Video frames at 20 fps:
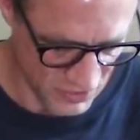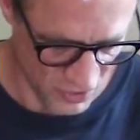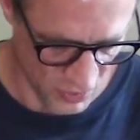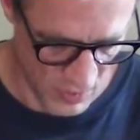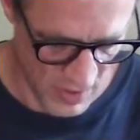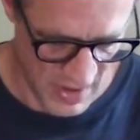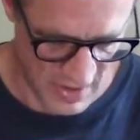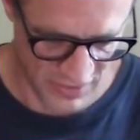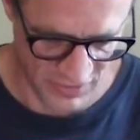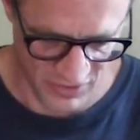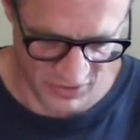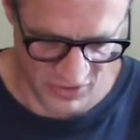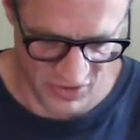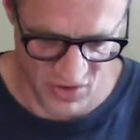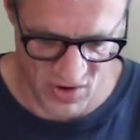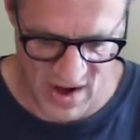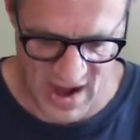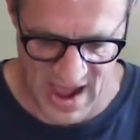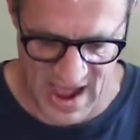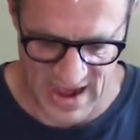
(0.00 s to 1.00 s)
to want to
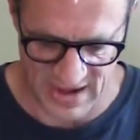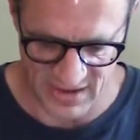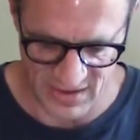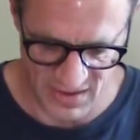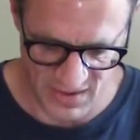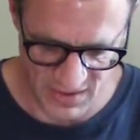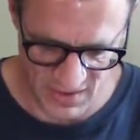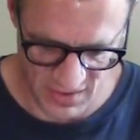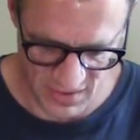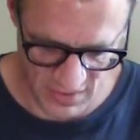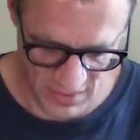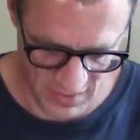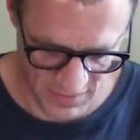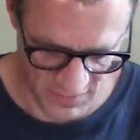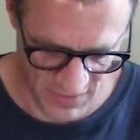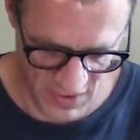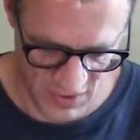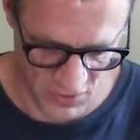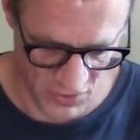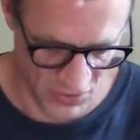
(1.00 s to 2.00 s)
crack
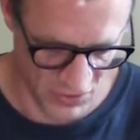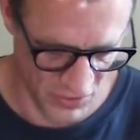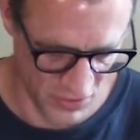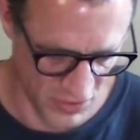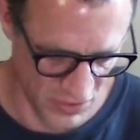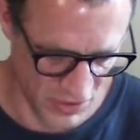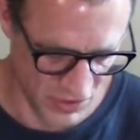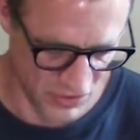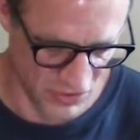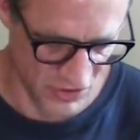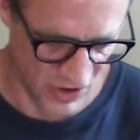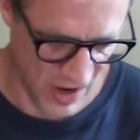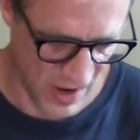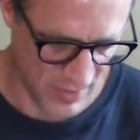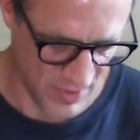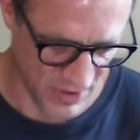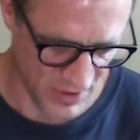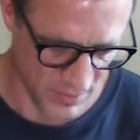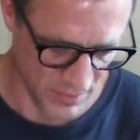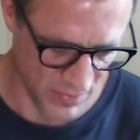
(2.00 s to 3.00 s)
if I don't do a good
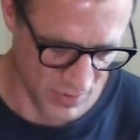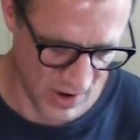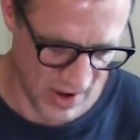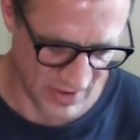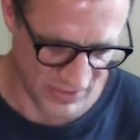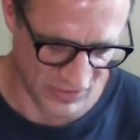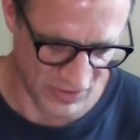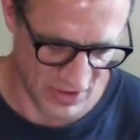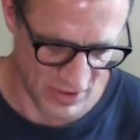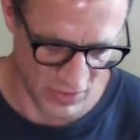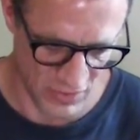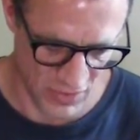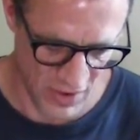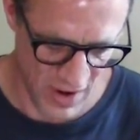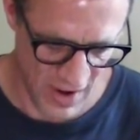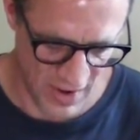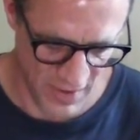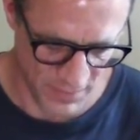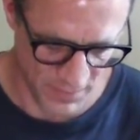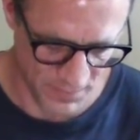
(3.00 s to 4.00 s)
job of compressing,
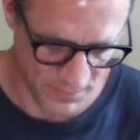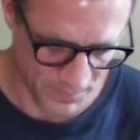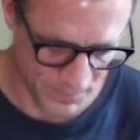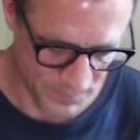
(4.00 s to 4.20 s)
right?